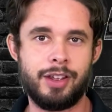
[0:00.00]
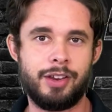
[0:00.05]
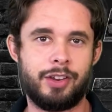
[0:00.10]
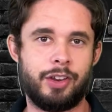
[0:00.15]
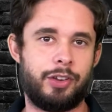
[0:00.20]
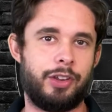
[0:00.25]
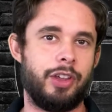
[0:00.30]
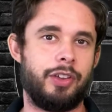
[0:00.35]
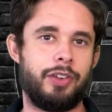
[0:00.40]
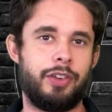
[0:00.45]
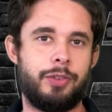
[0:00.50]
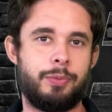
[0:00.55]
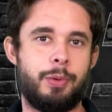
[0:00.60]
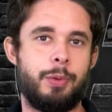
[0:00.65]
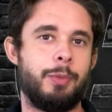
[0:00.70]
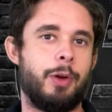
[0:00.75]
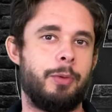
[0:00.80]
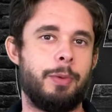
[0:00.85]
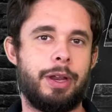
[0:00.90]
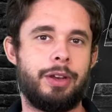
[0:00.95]
Just because it's
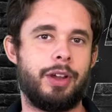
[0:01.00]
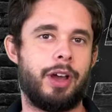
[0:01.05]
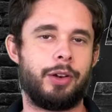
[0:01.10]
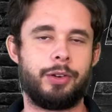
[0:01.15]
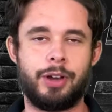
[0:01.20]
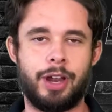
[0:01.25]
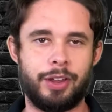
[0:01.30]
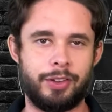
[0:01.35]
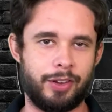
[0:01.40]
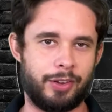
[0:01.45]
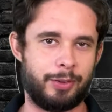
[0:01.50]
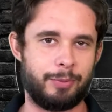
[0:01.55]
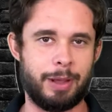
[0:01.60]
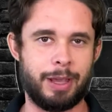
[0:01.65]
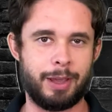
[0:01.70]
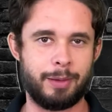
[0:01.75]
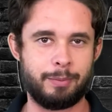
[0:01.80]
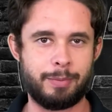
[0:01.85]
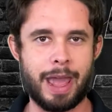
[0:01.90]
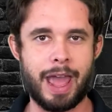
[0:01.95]
promoted by Dr. Oz doesn't
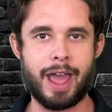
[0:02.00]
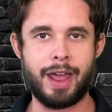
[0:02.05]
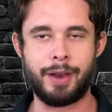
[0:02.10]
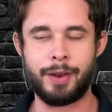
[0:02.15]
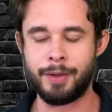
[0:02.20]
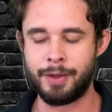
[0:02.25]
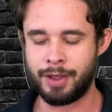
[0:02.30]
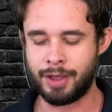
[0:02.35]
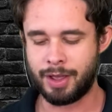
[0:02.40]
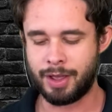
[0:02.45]
make it bad.